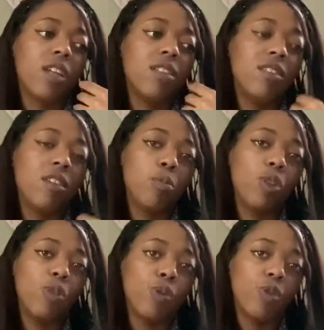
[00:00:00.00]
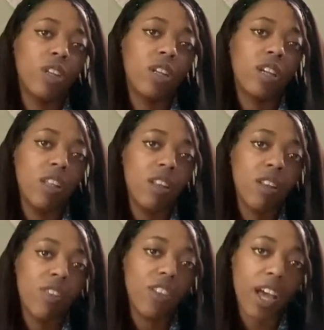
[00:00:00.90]
deeply rooted in
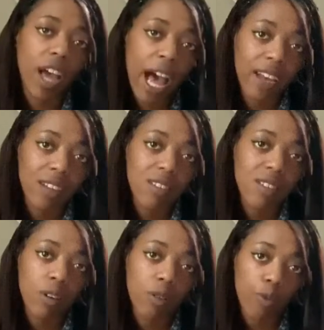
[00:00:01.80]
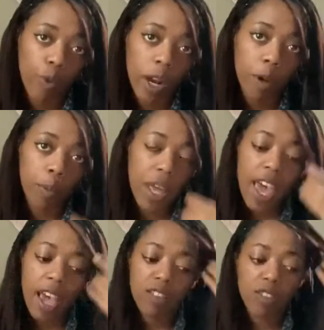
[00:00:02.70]
the goddess realm.
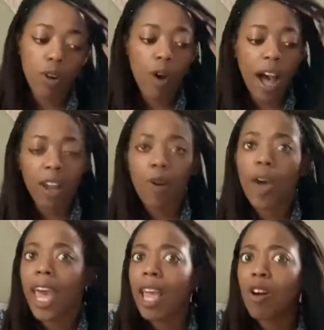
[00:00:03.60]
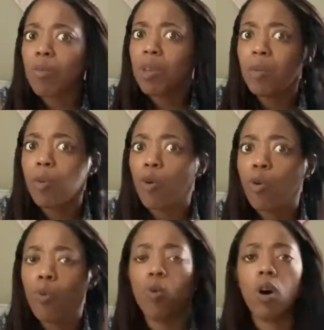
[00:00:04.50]
And so I don't hate on people
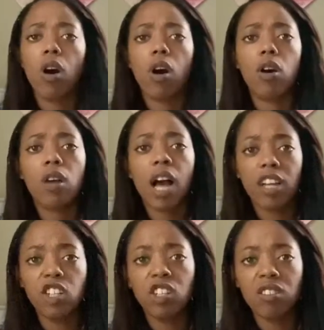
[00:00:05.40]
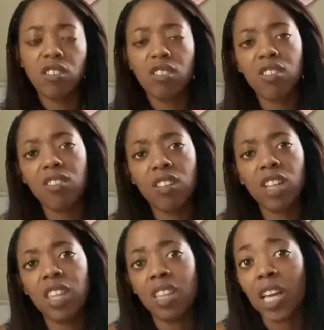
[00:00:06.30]
who consciousness is still
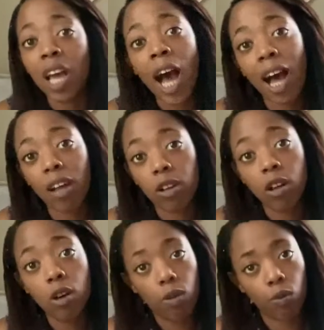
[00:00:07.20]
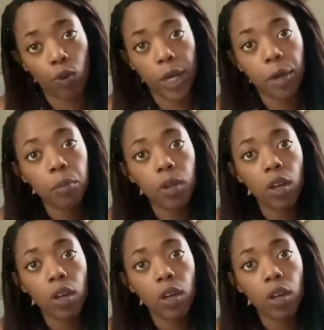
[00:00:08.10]
in the God realm.